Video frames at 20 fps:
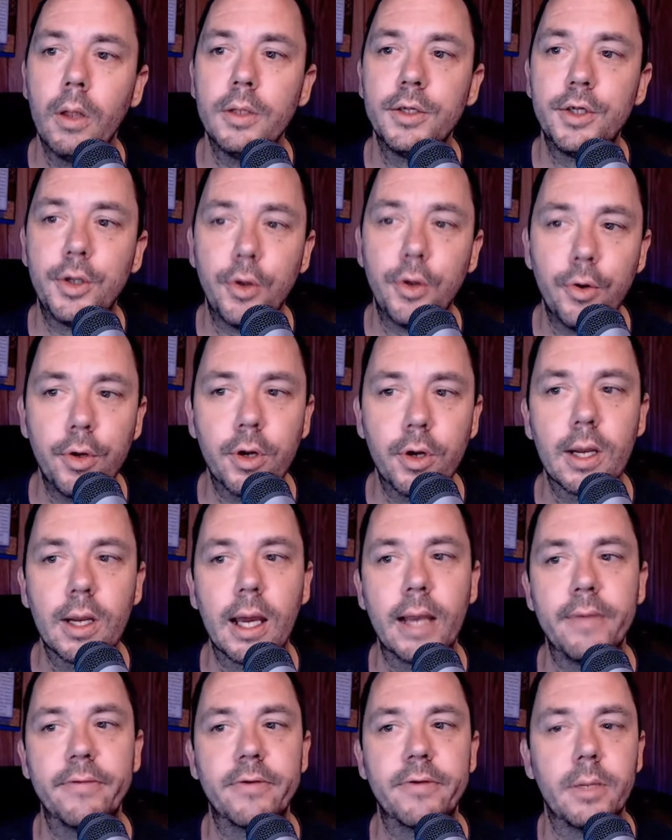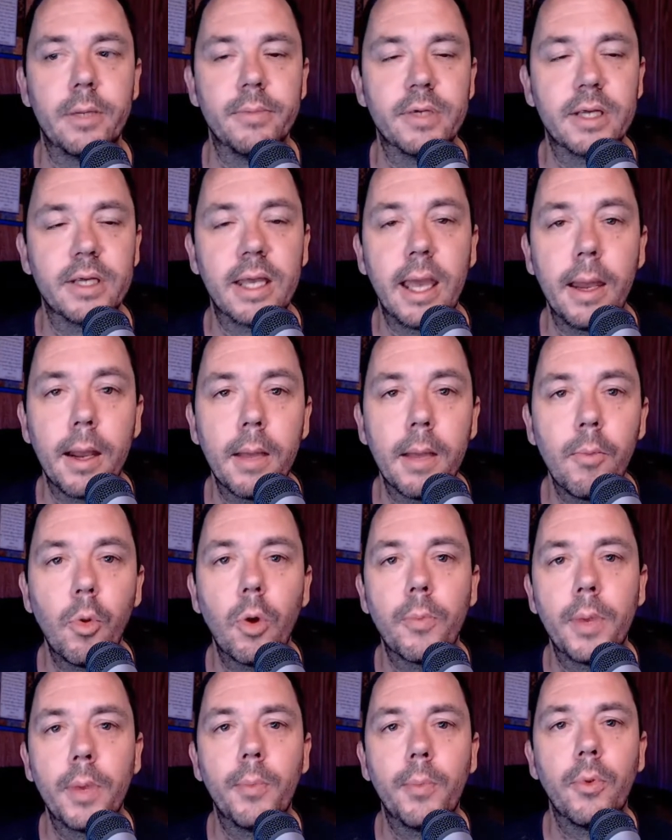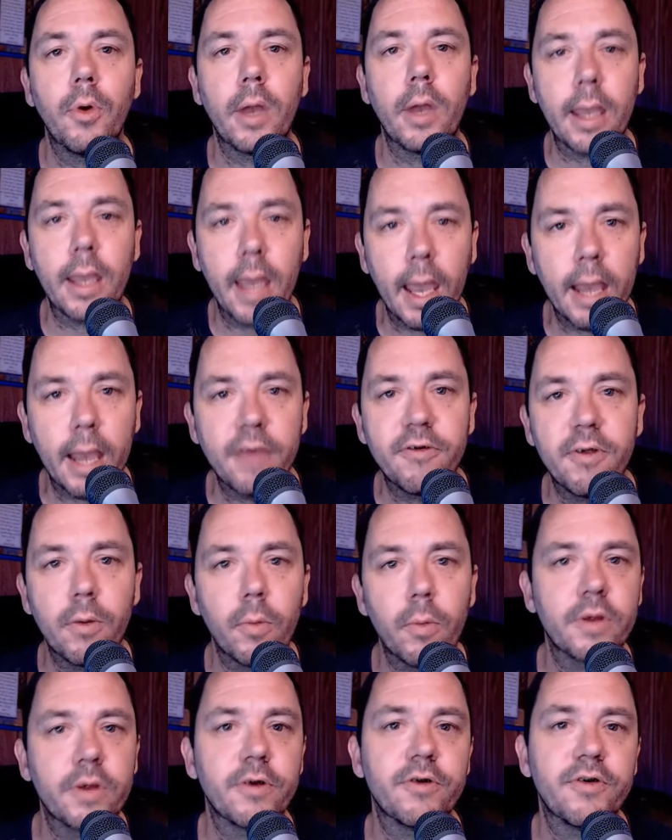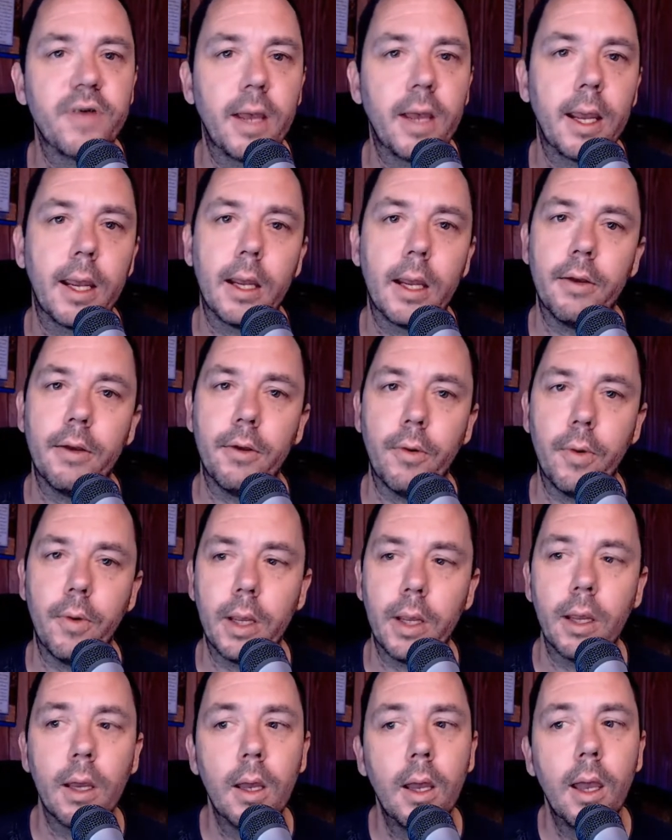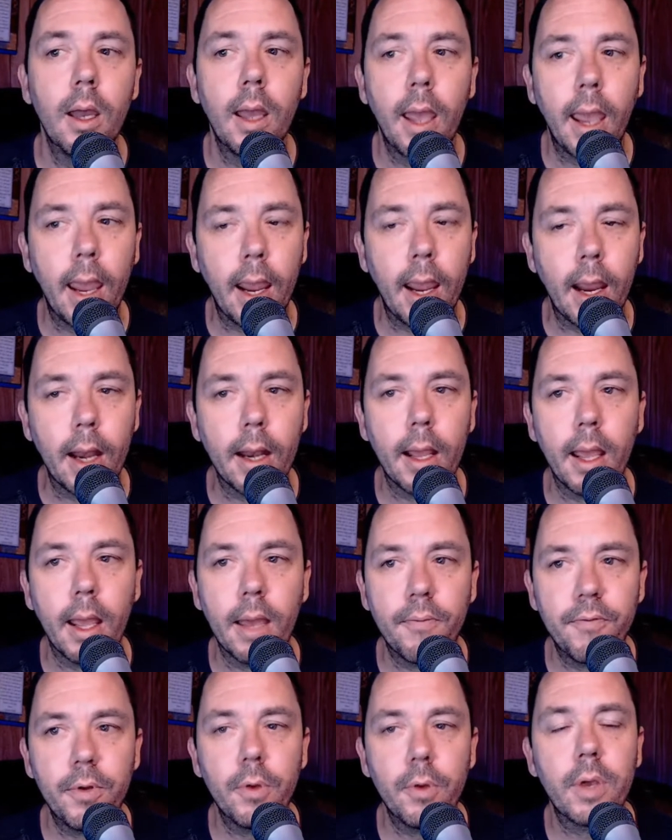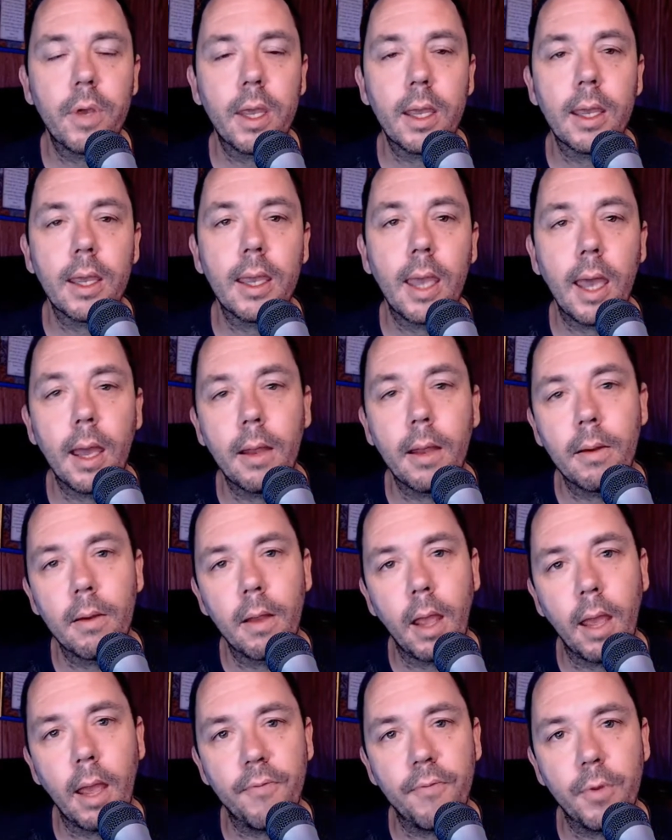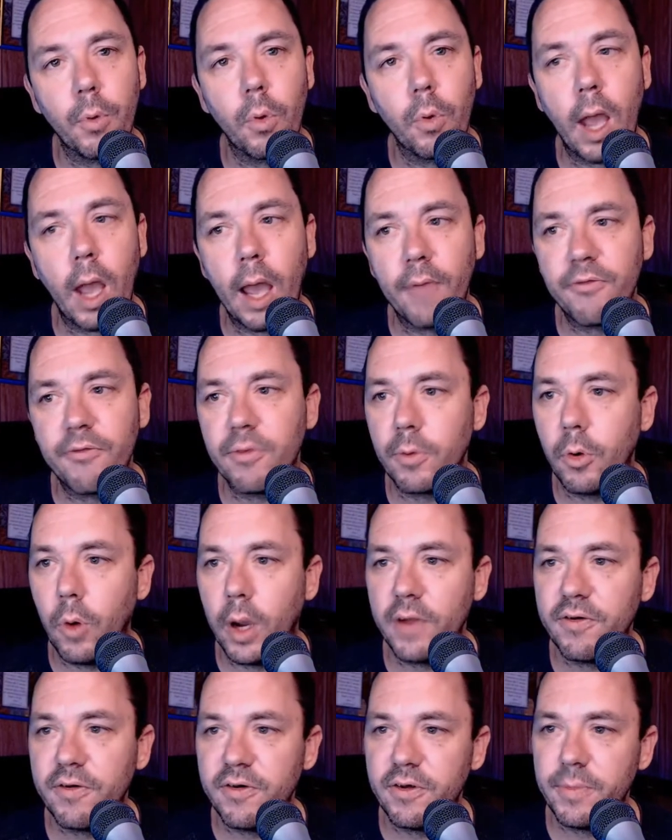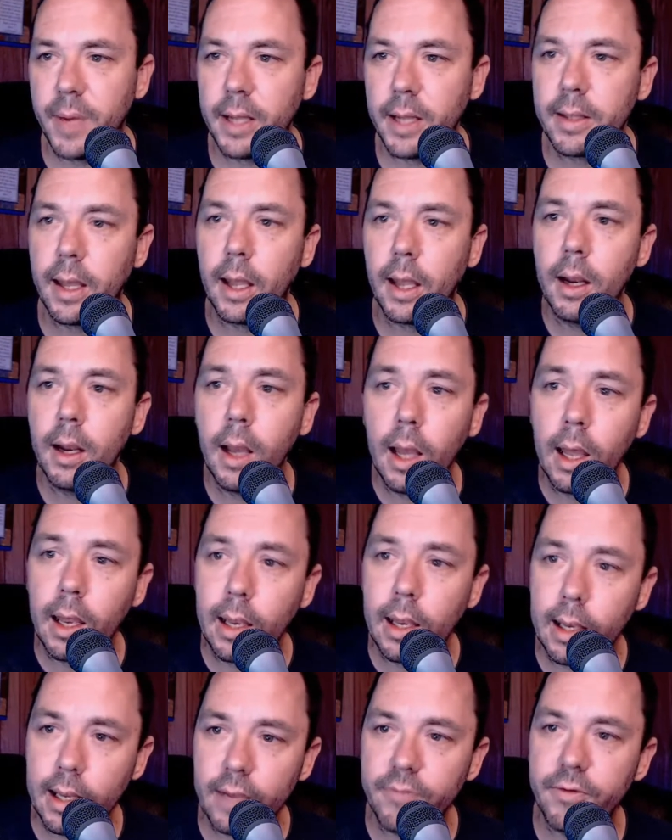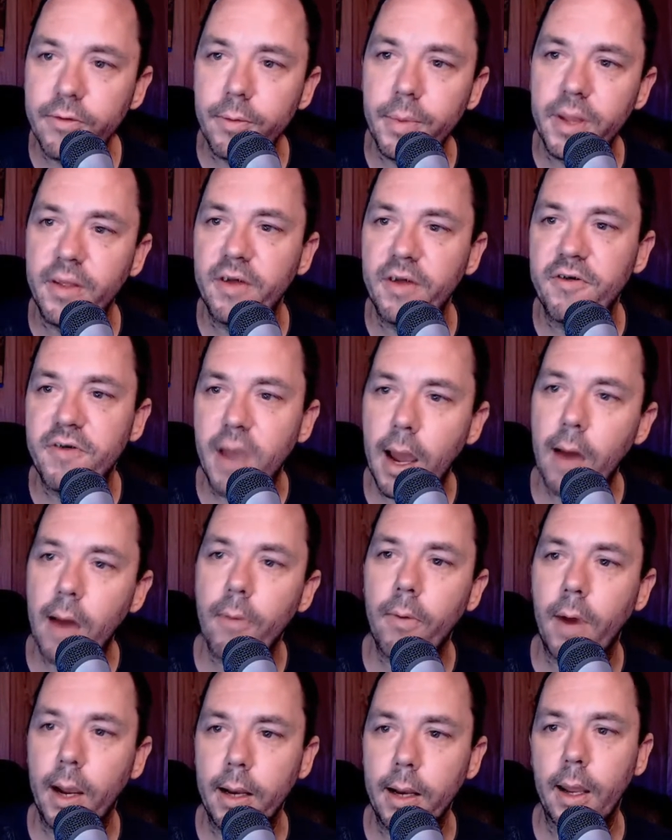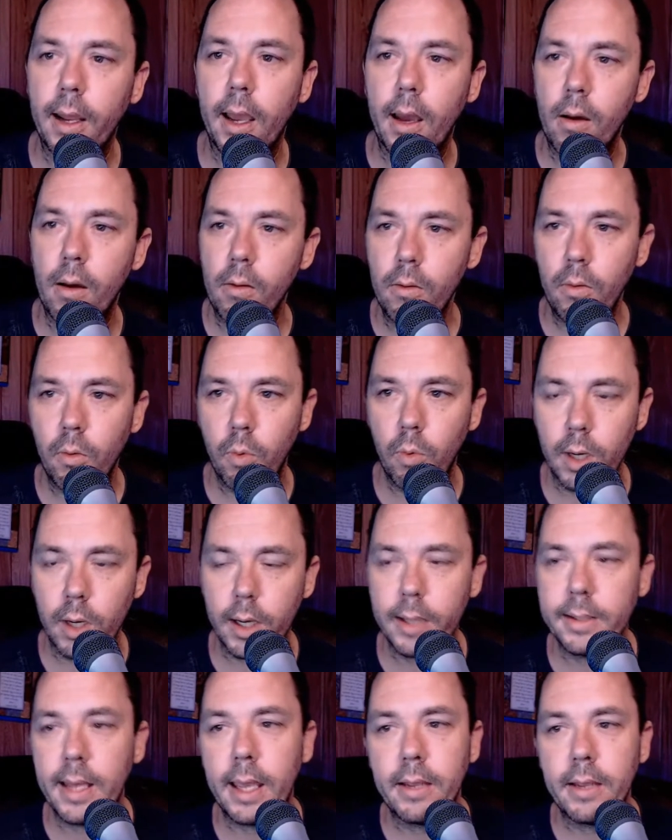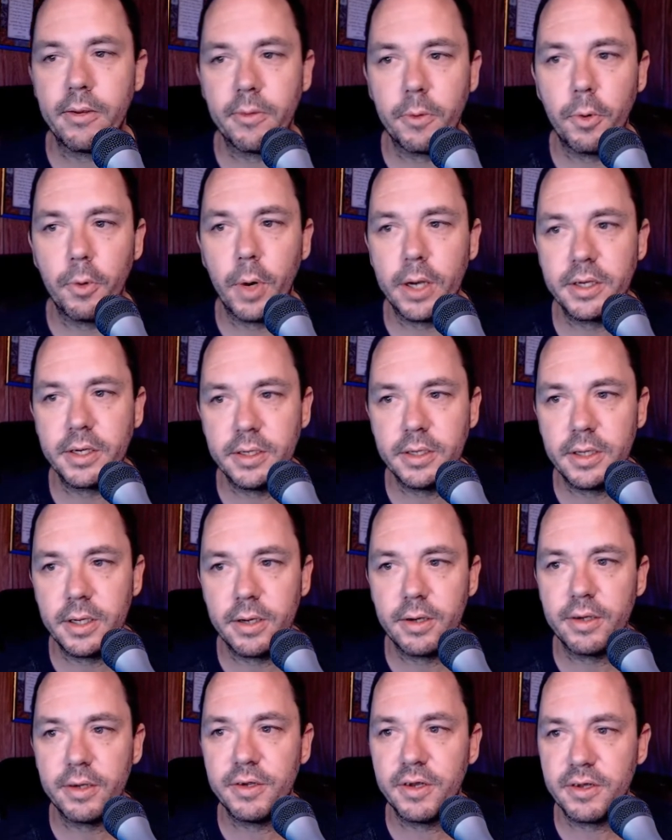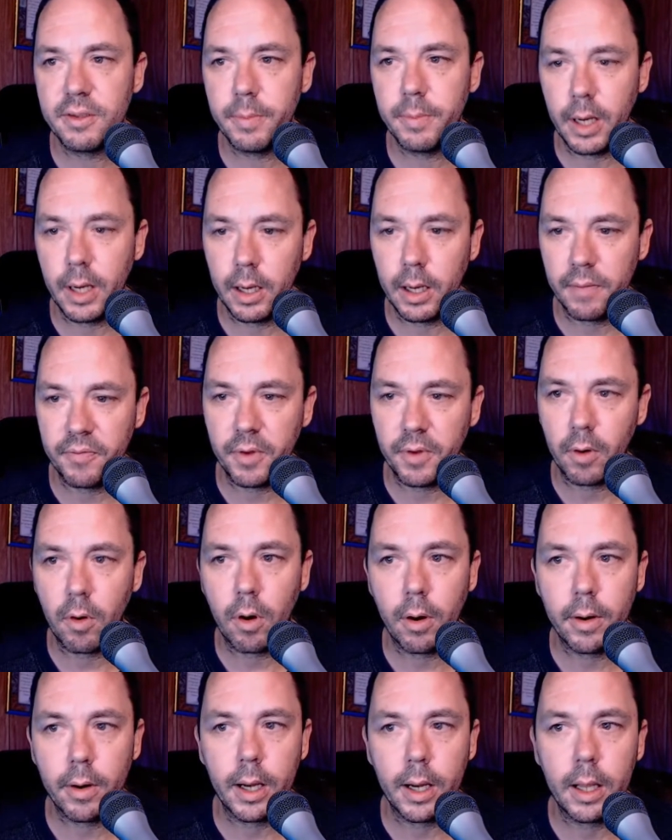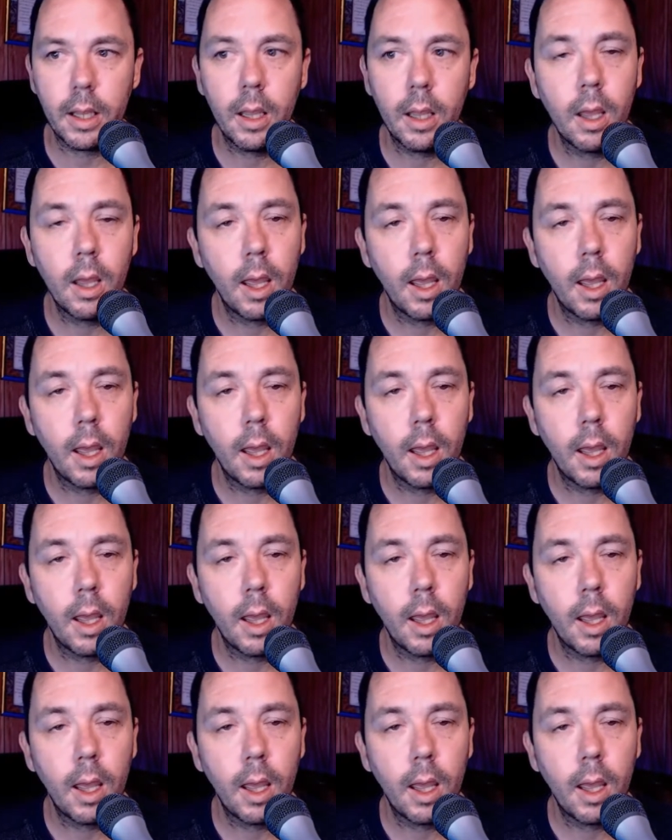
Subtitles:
to your live streams, getting more people engaged in what you're saying and doing, and if you have some questions about that, leave them in the chat right now. We're going to take some questions here in just a minute if there are any.